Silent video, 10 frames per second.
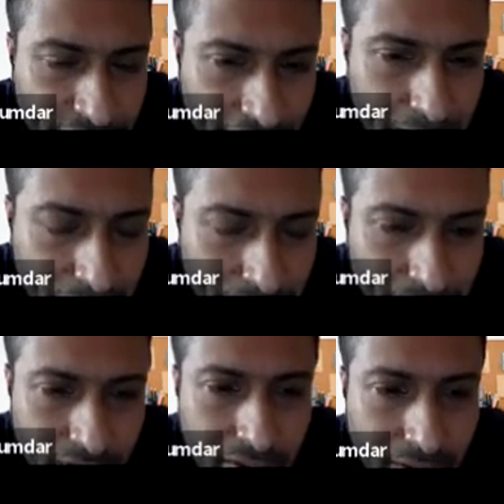time,
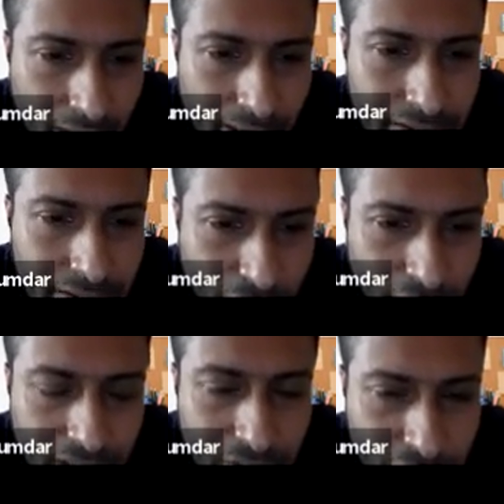and
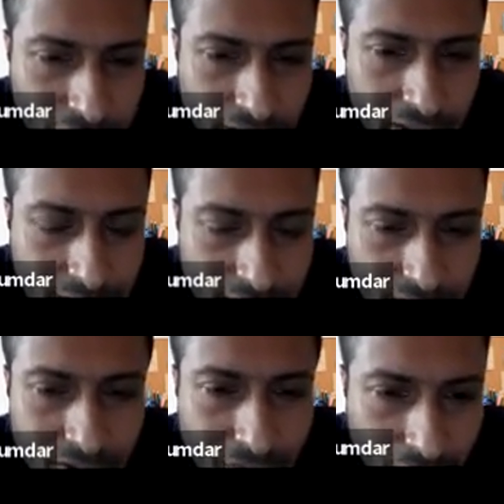querying would take
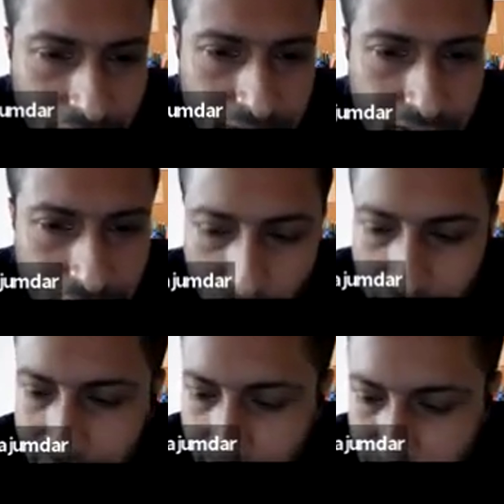order
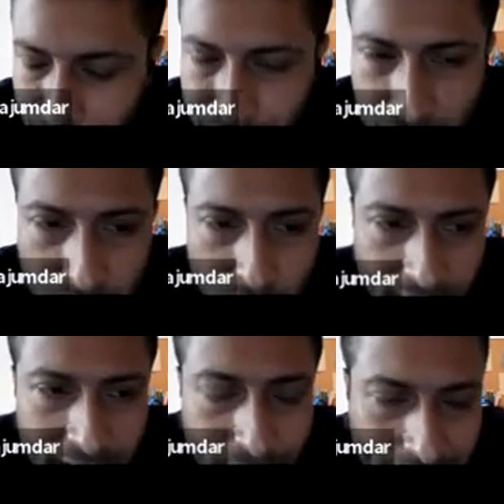1 time.
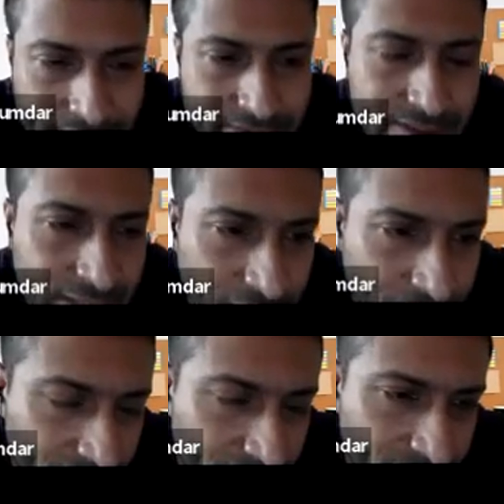Querying means
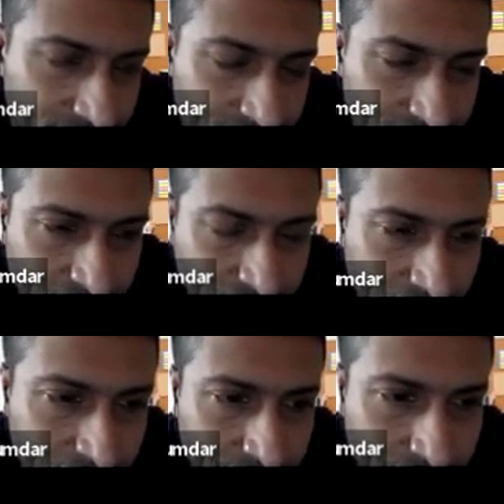given an
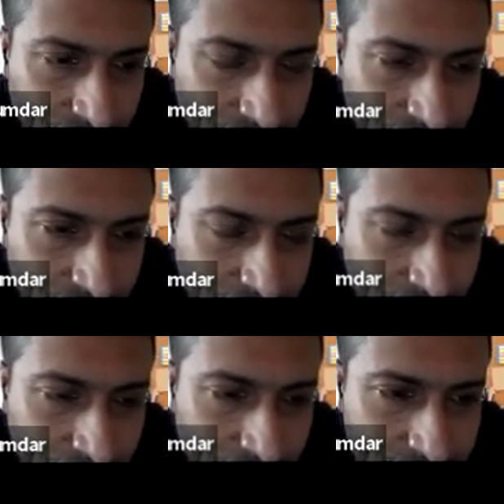
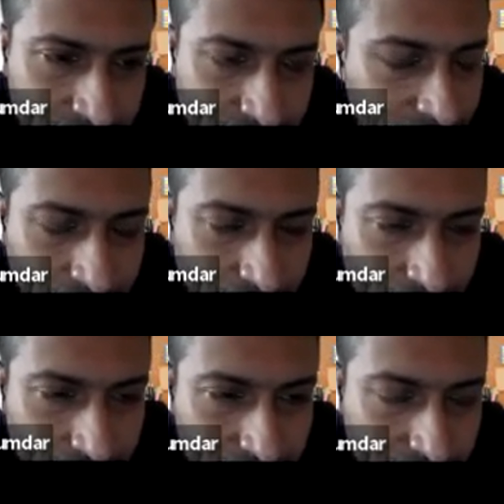index, given
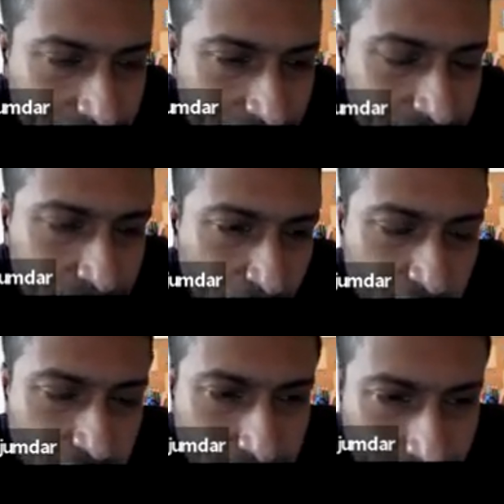a
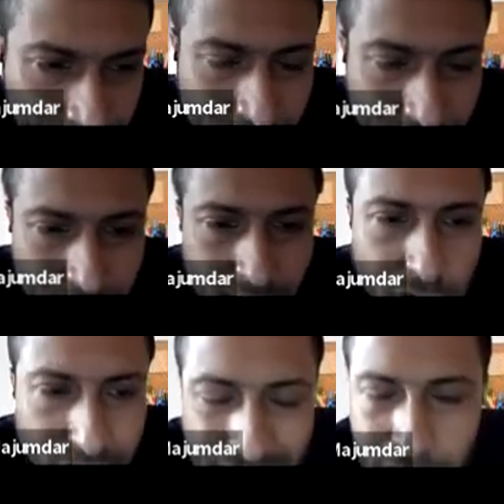node V,
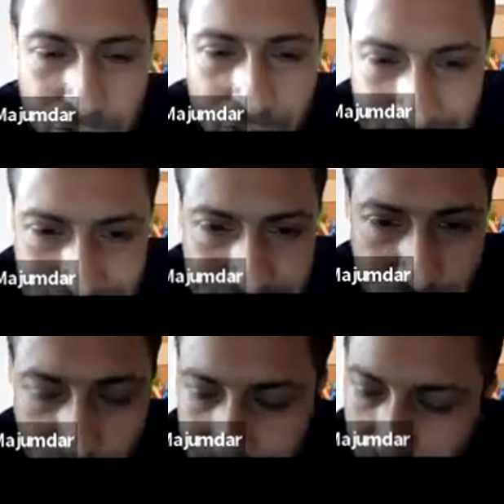to get to the list, it
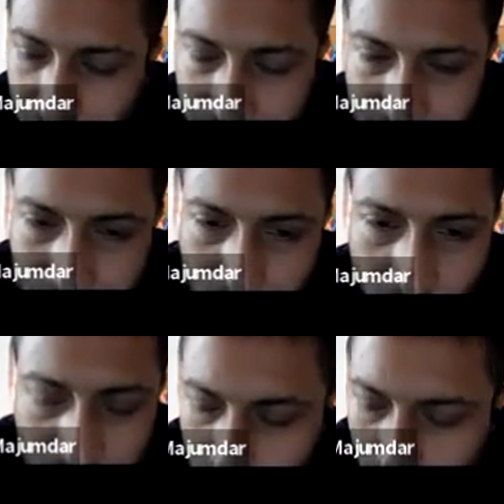will take order
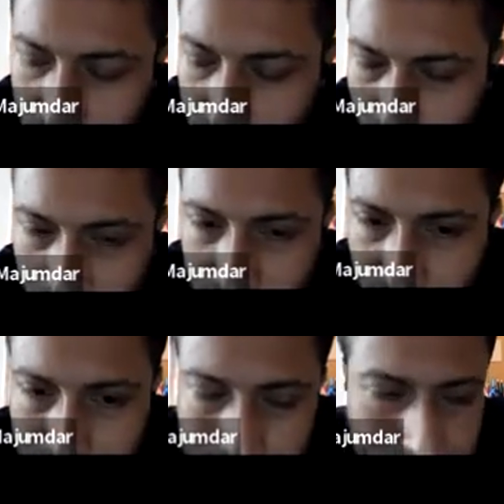1 time.
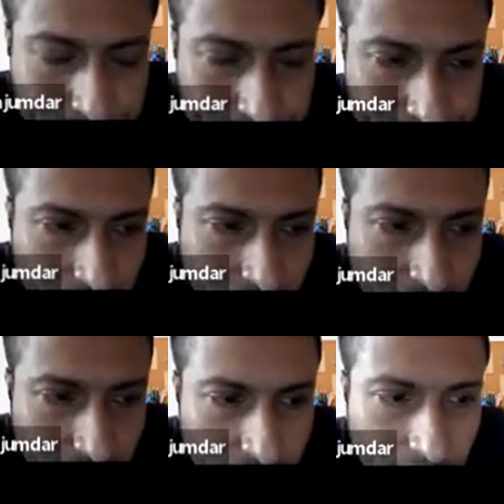
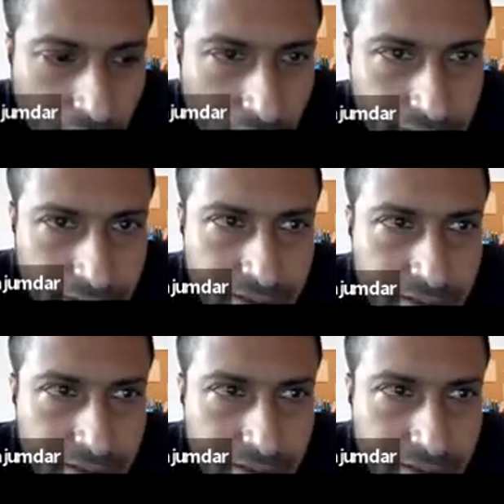All right.